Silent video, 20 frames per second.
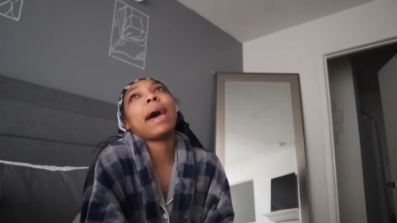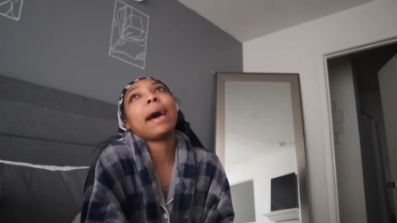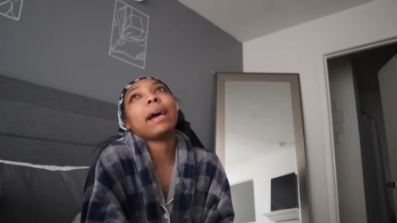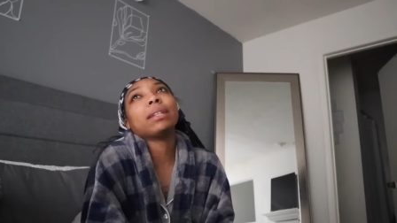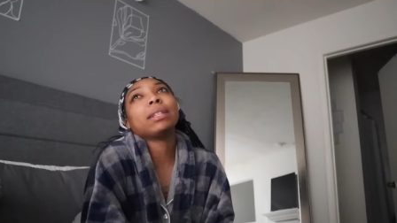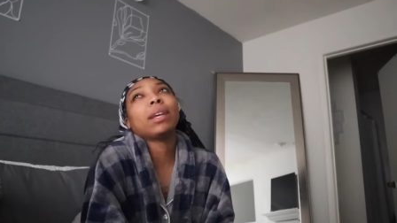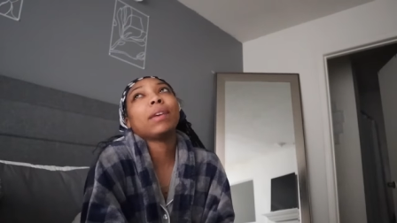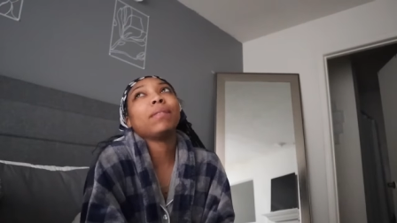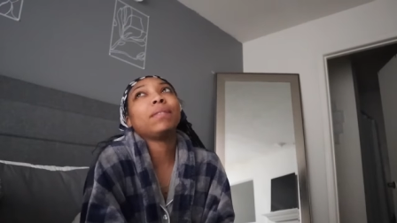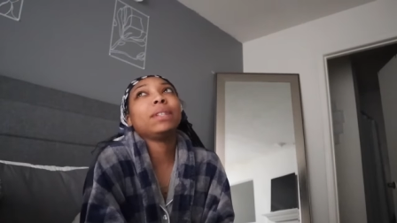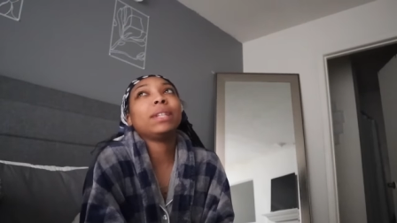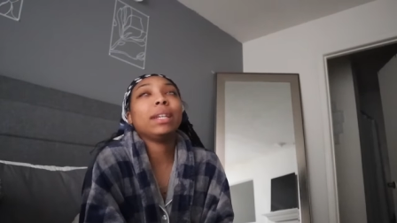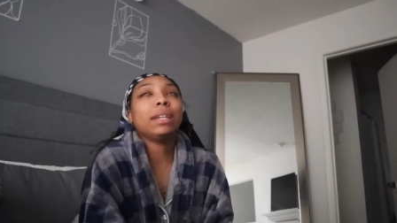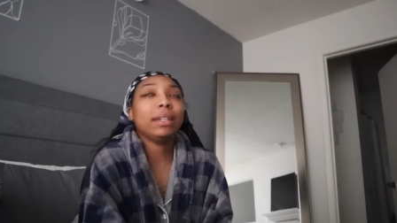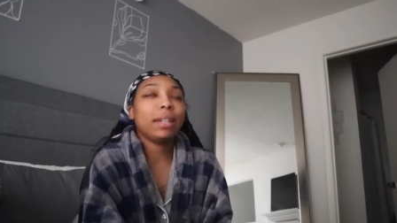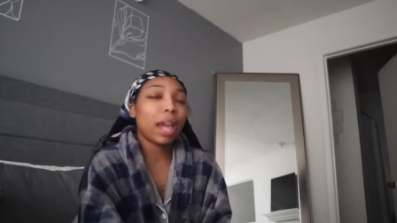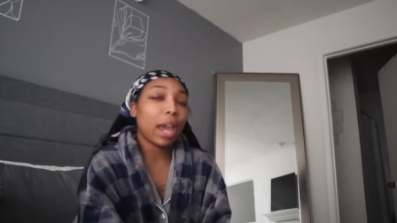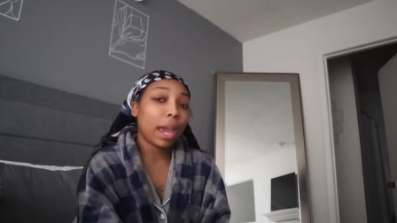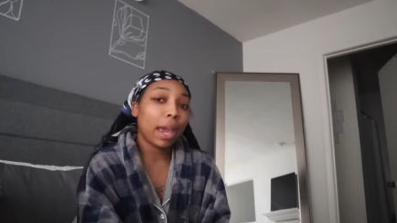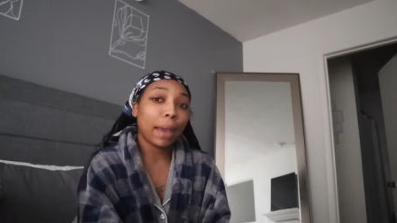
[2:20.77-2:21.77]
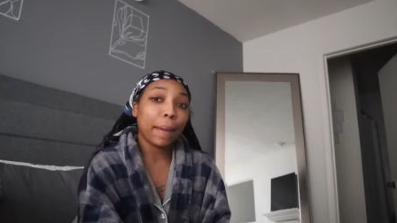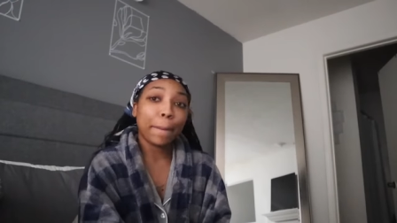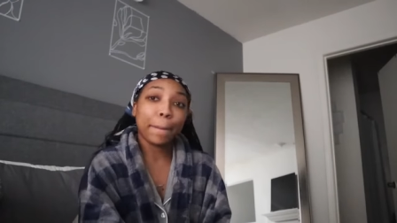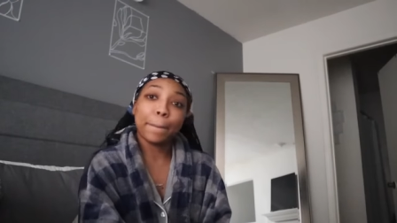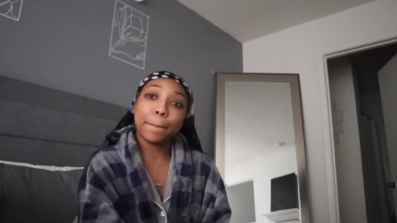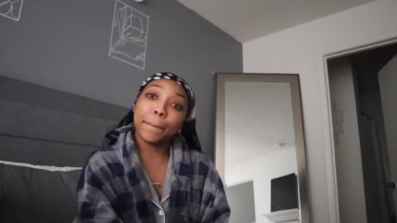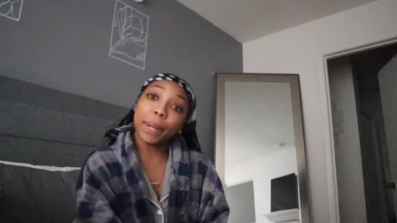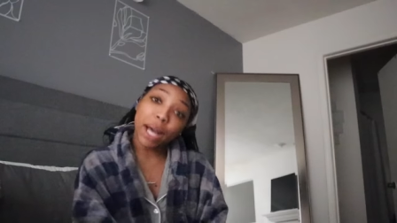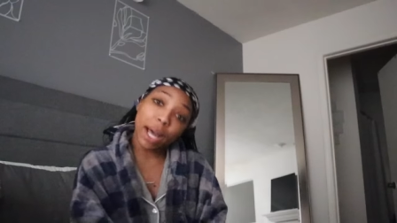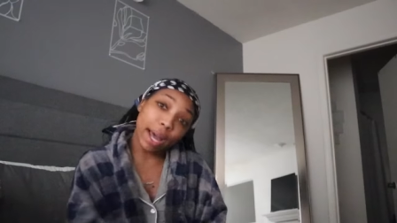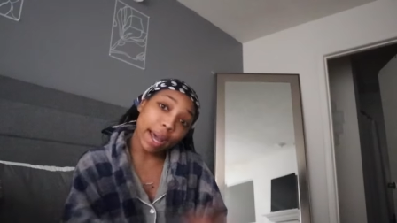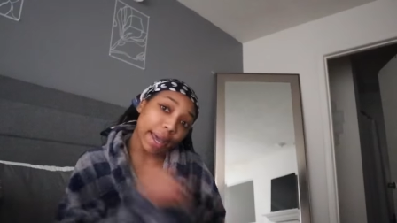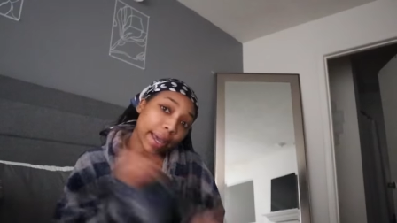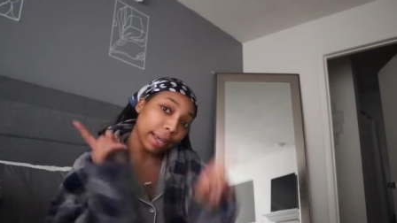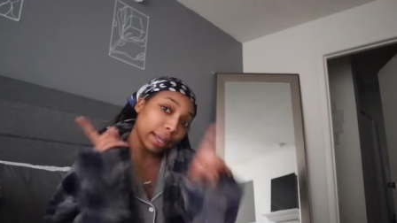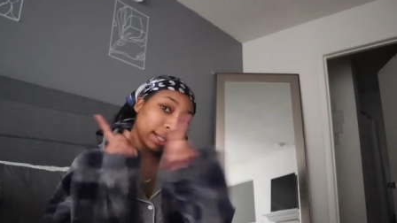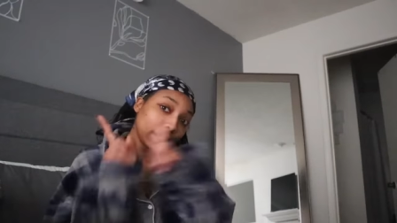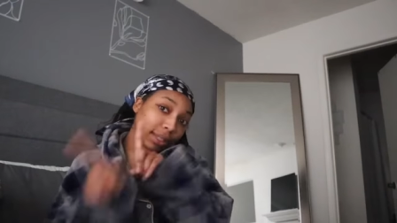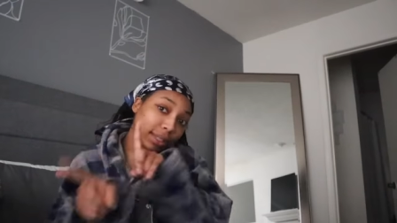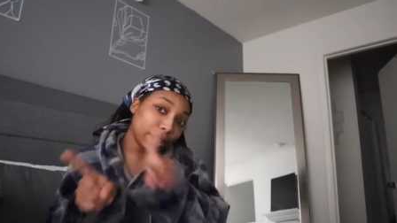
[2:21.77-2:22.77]
as of today.
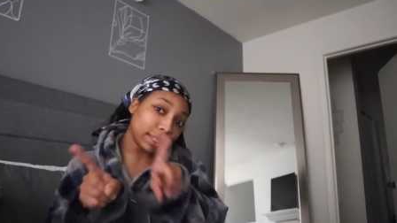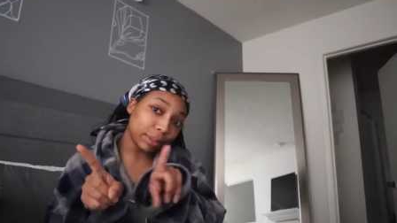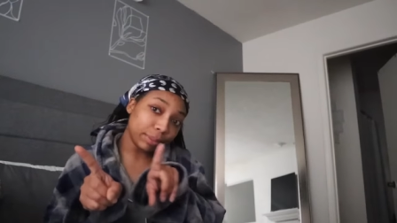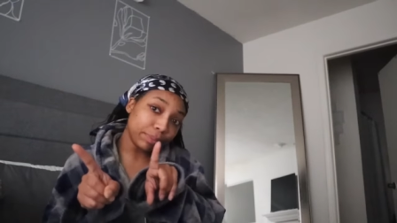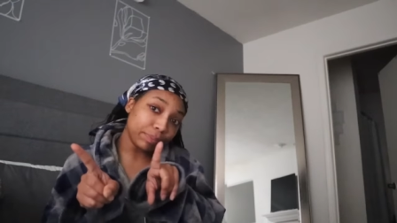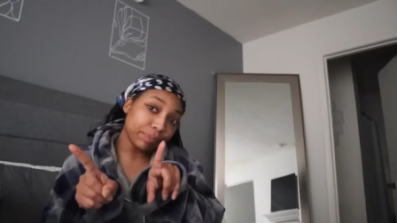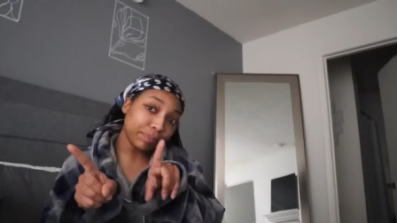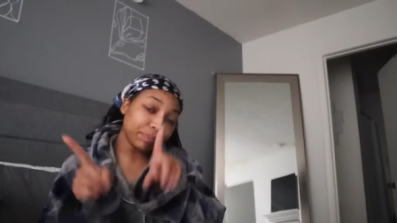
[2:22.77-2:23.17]
But